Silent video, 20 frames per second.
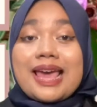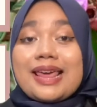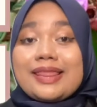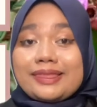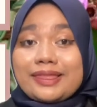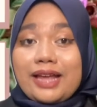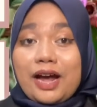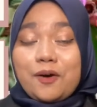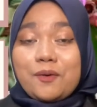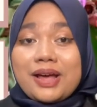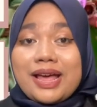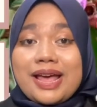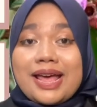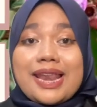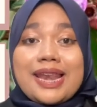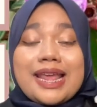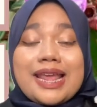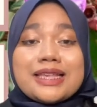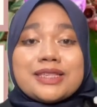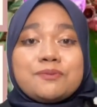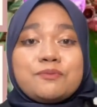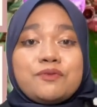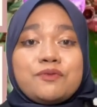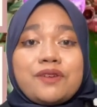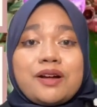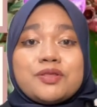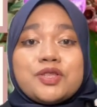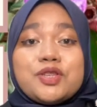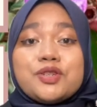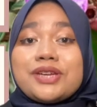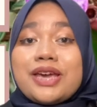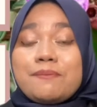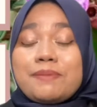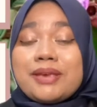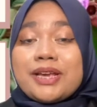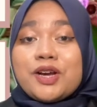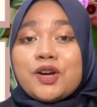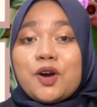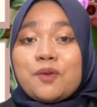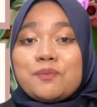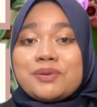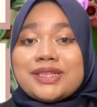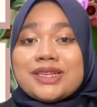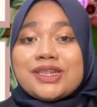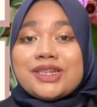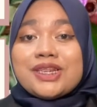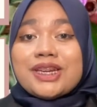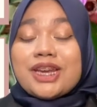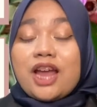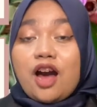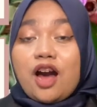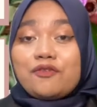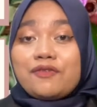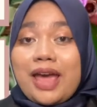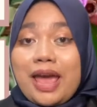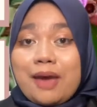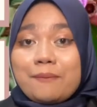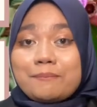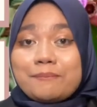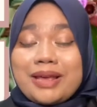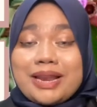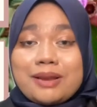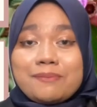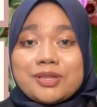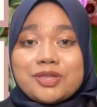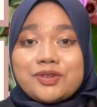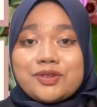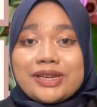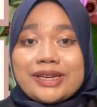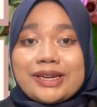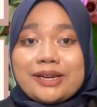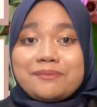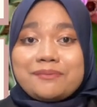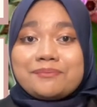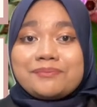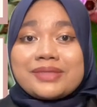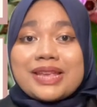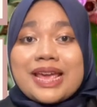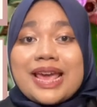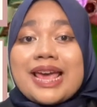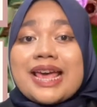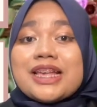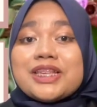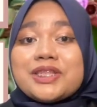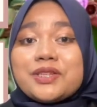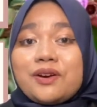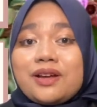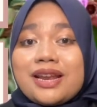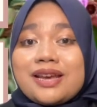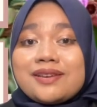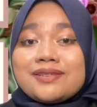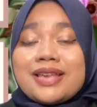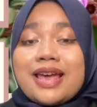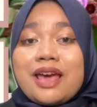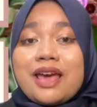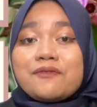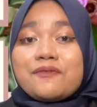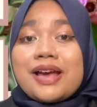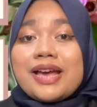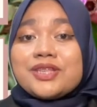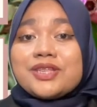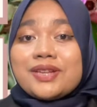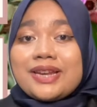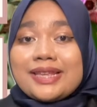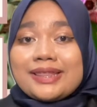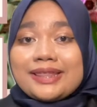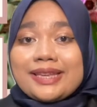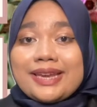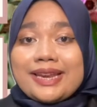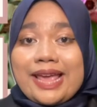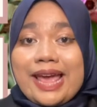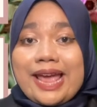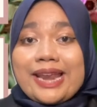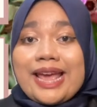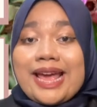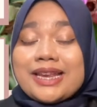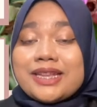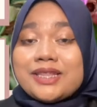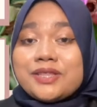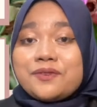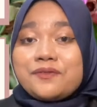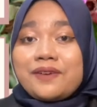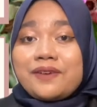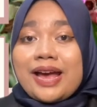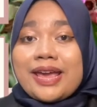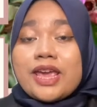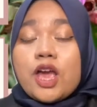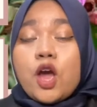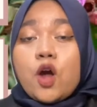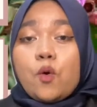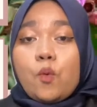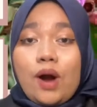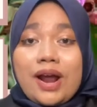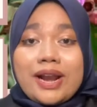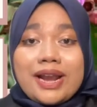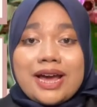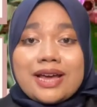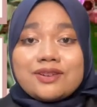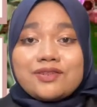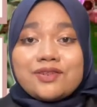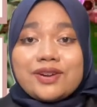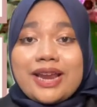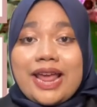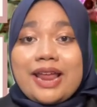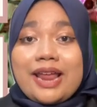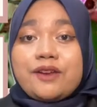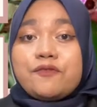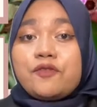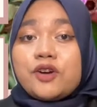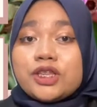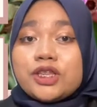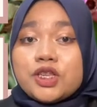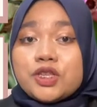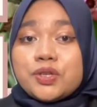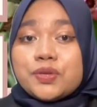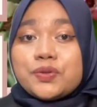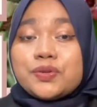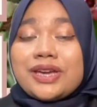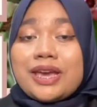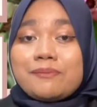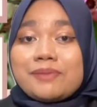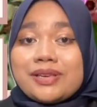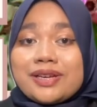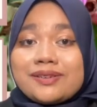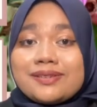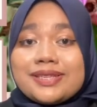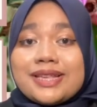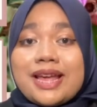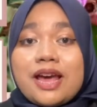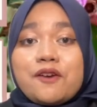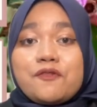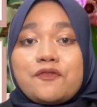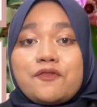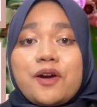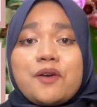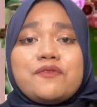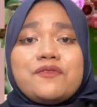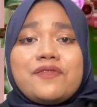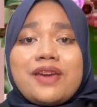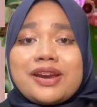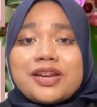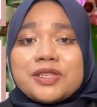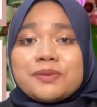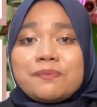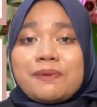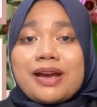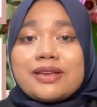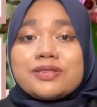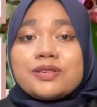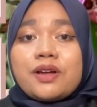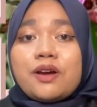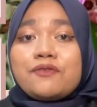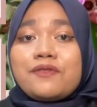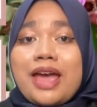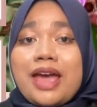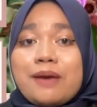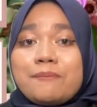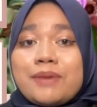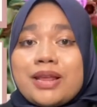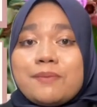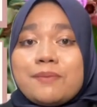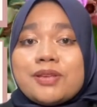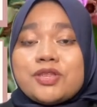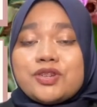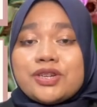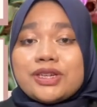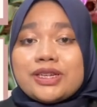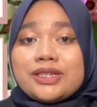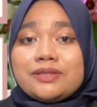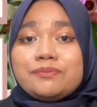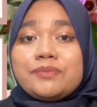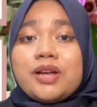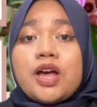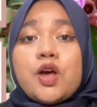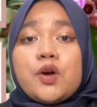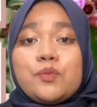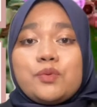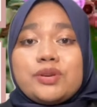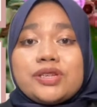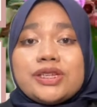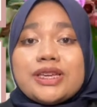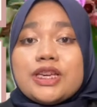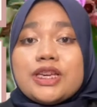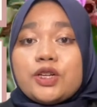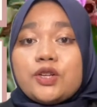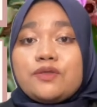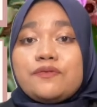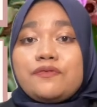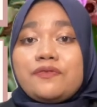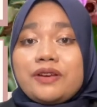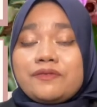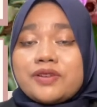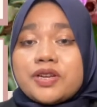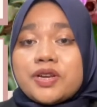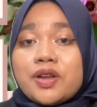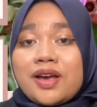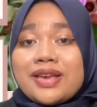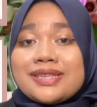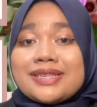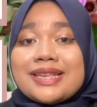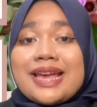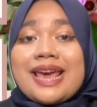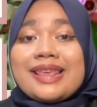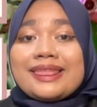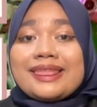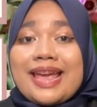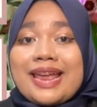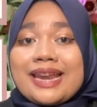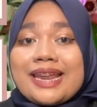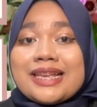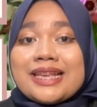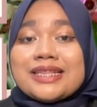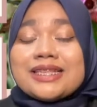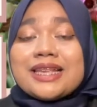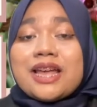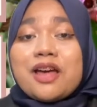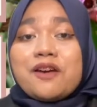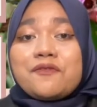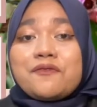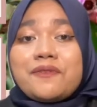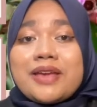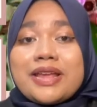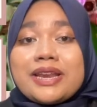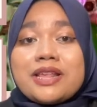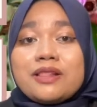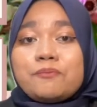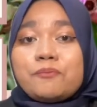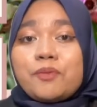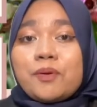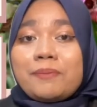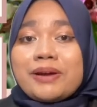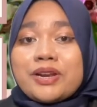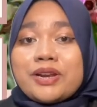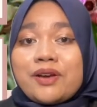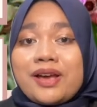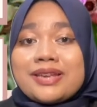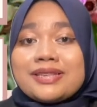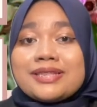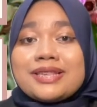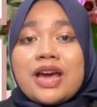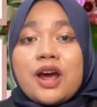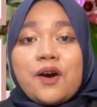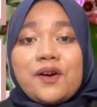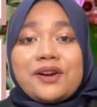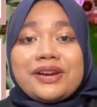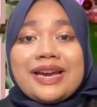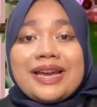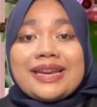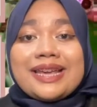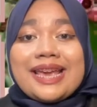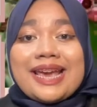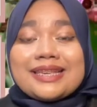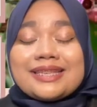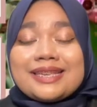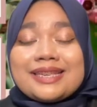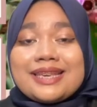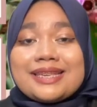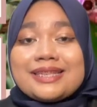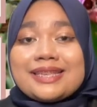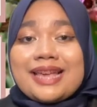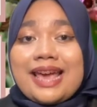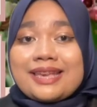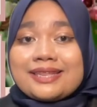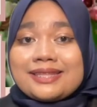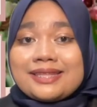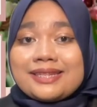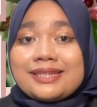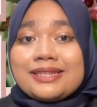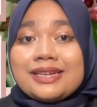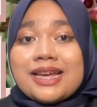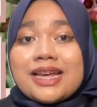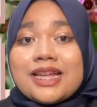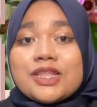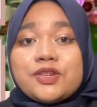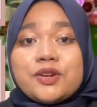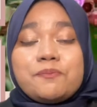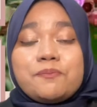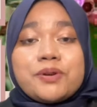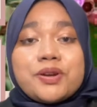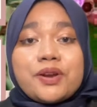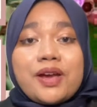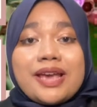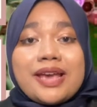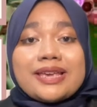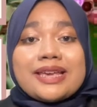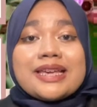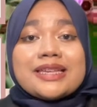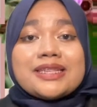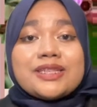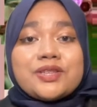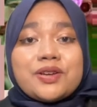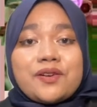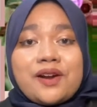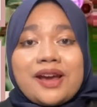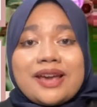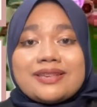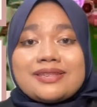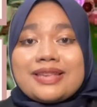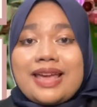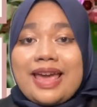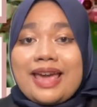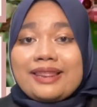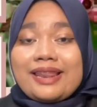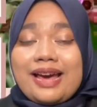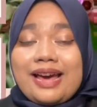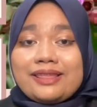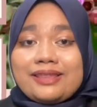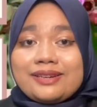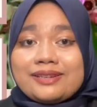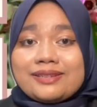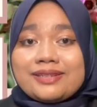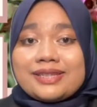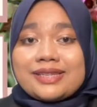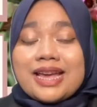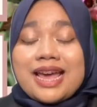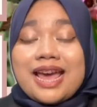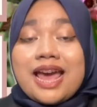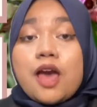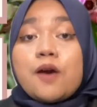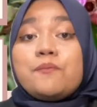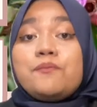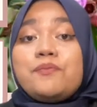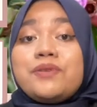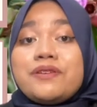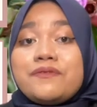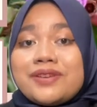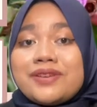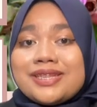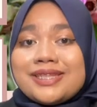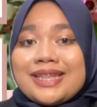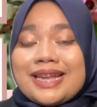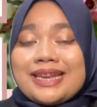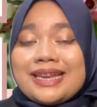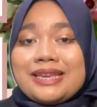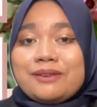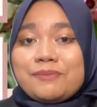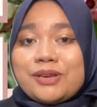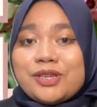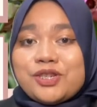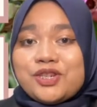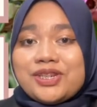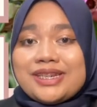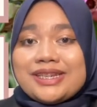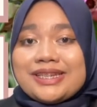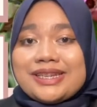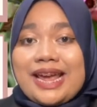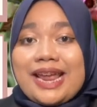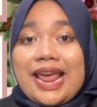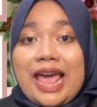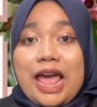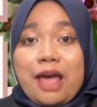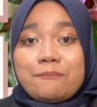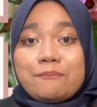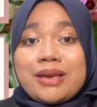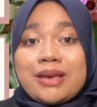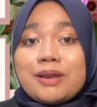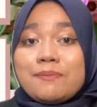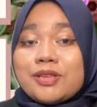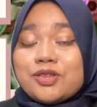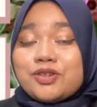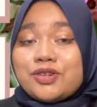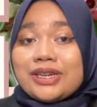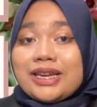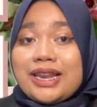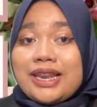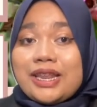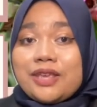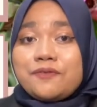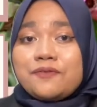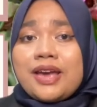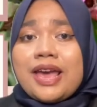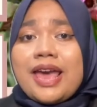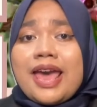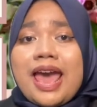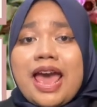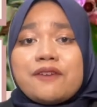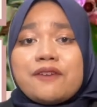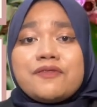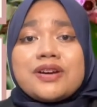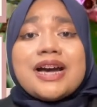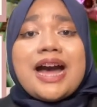Now, let's move on to chemical composition of malabatricum. Scholars have isolated and identified 142 chemicals from various parts of malabatricum, which include flavonoids, tannins, phenylpropanoids, organic acids, ester, tryptophanate, steroids, and others. Previous study mentioned that amyloid-biotrical leaf have a